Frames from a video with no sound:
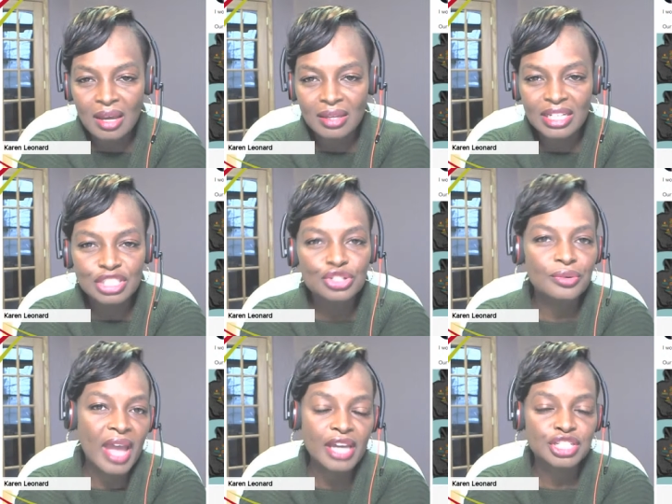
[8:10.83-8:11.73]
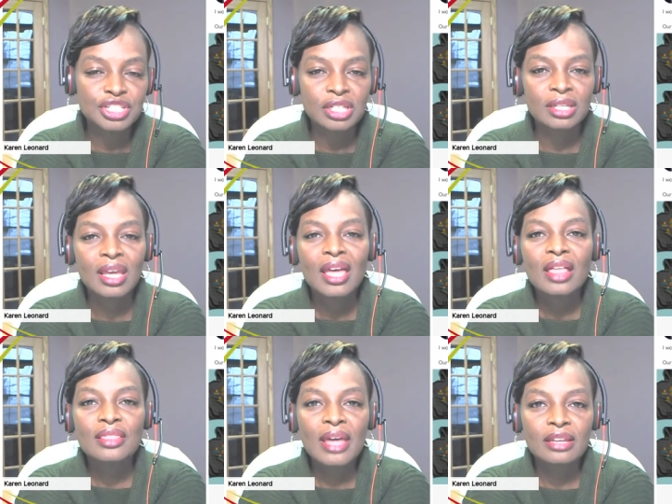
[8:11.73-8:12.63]
interaction
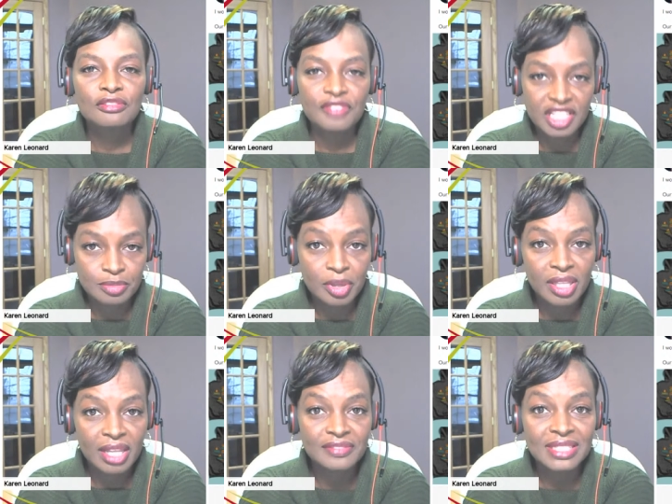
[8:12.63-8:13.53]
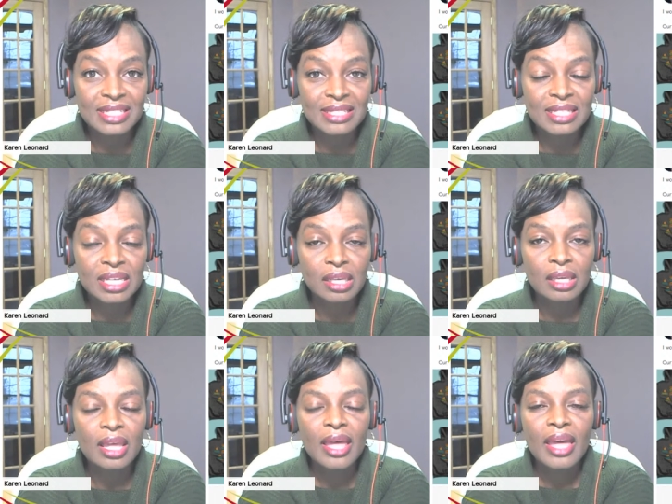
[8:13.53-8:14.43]
that Facebook loves to see.
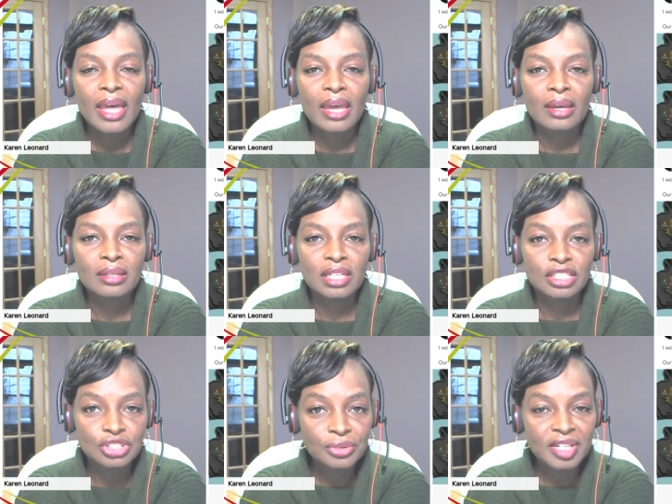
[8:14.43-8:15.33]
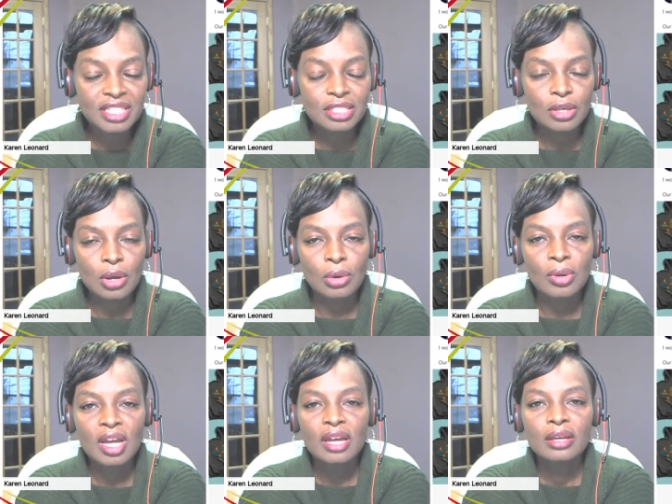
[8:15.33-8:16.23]
And in doing so,
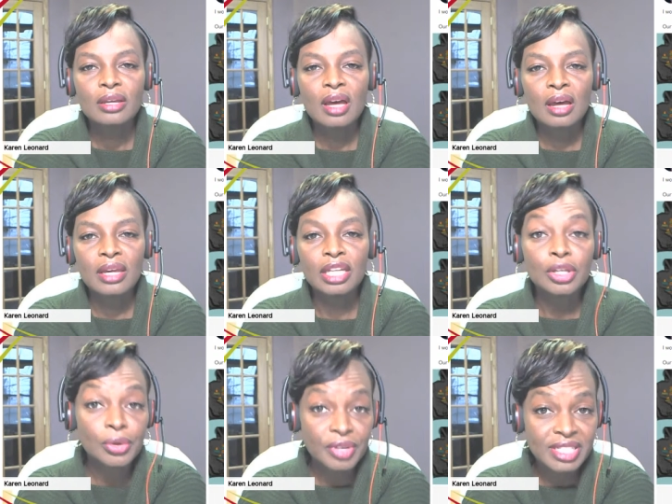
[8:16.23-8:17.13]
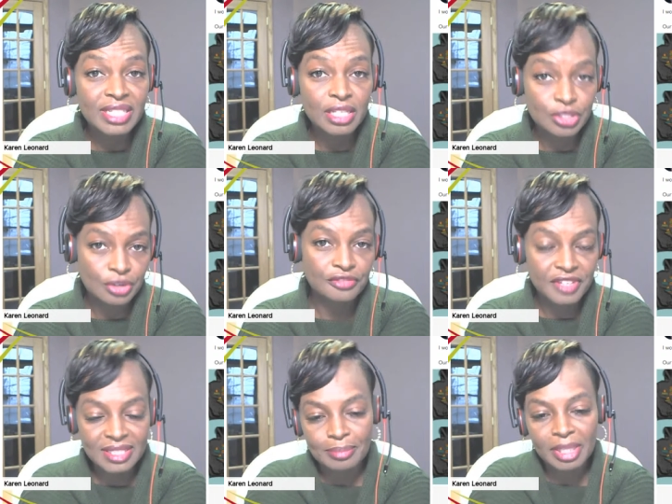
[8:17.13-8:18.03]
increases your
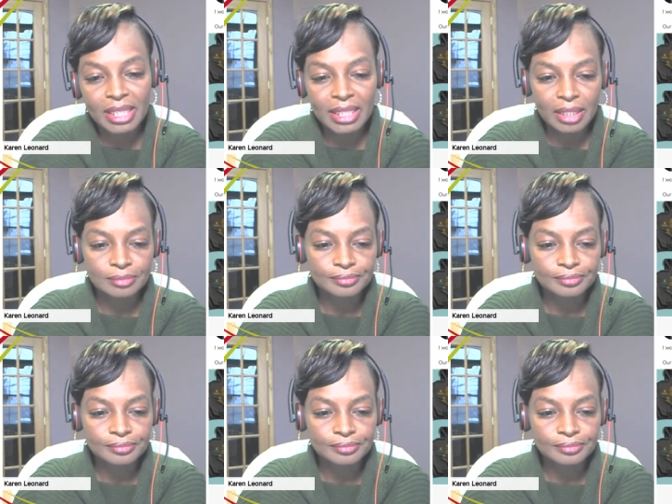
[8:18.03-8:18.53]
visibility.